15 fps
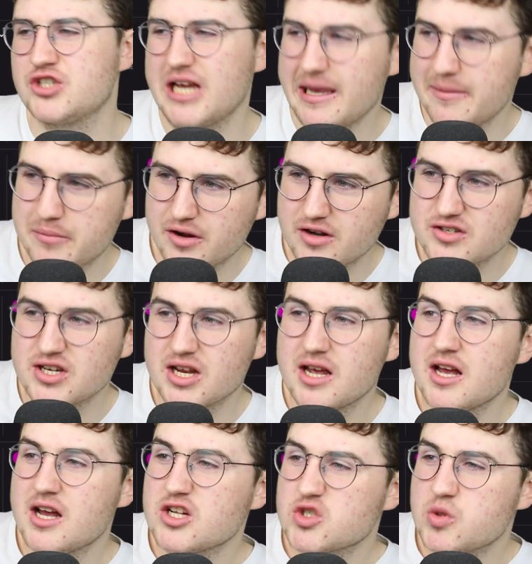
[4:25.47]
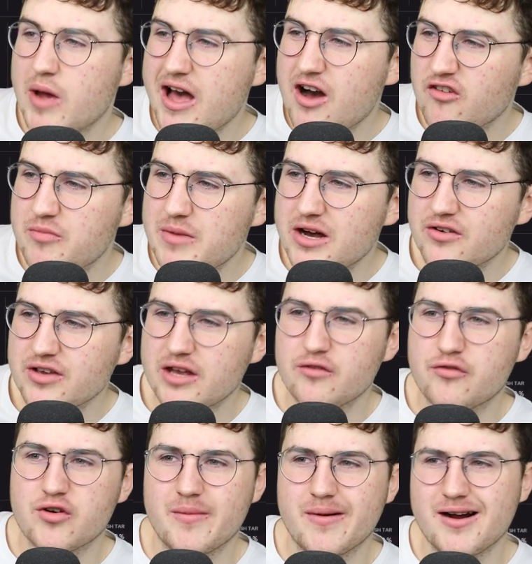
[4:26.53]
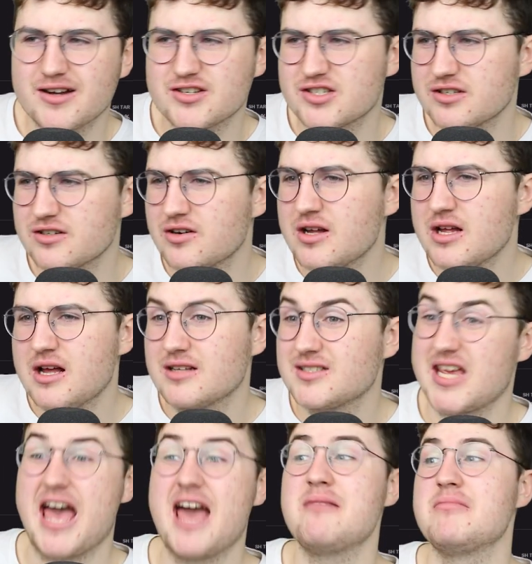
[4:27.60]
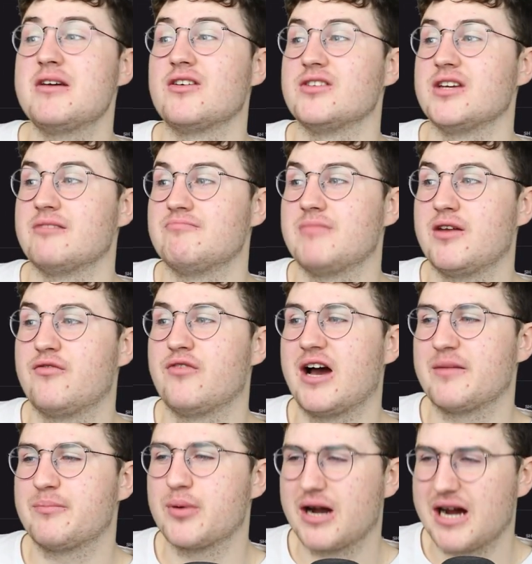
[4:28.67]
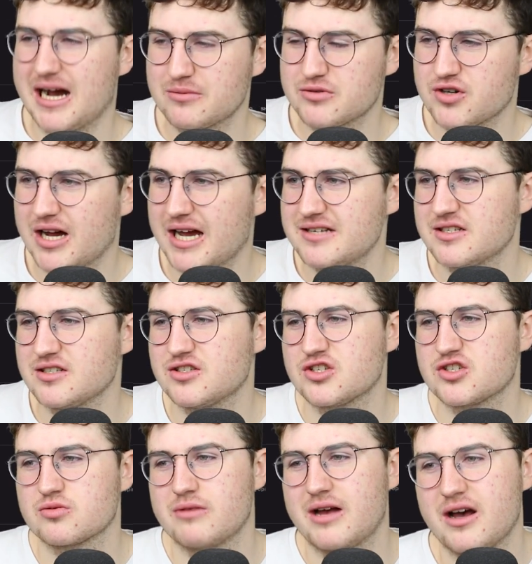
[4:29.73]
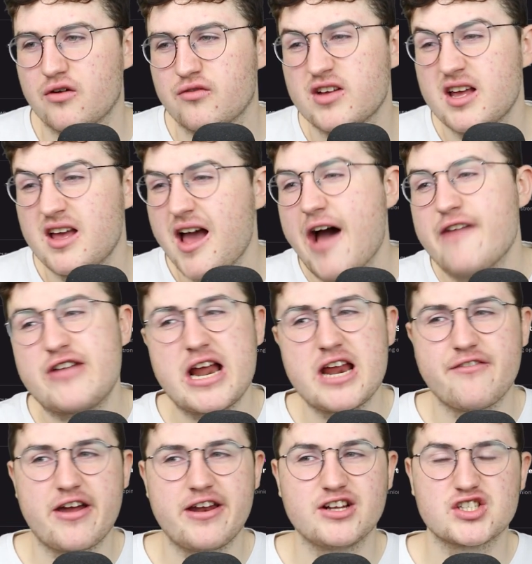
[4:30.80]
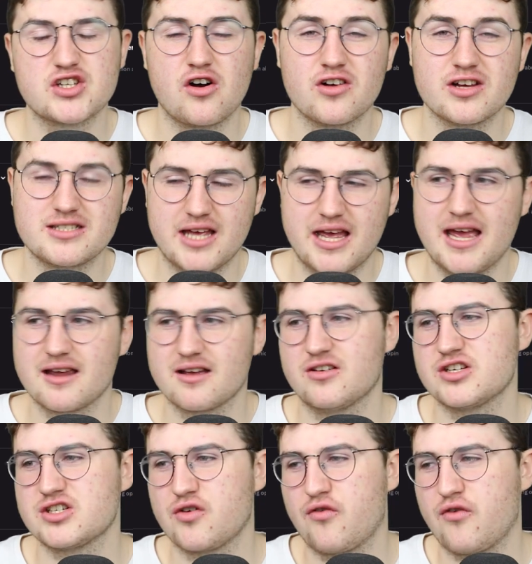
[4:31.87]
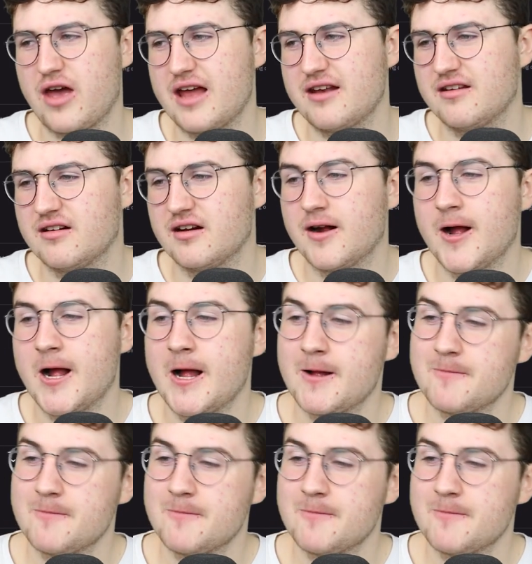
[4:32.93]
Chambers, 12 million from Arsenal, 10 million, in fact, perhaps rising to 12. A very solid English defender,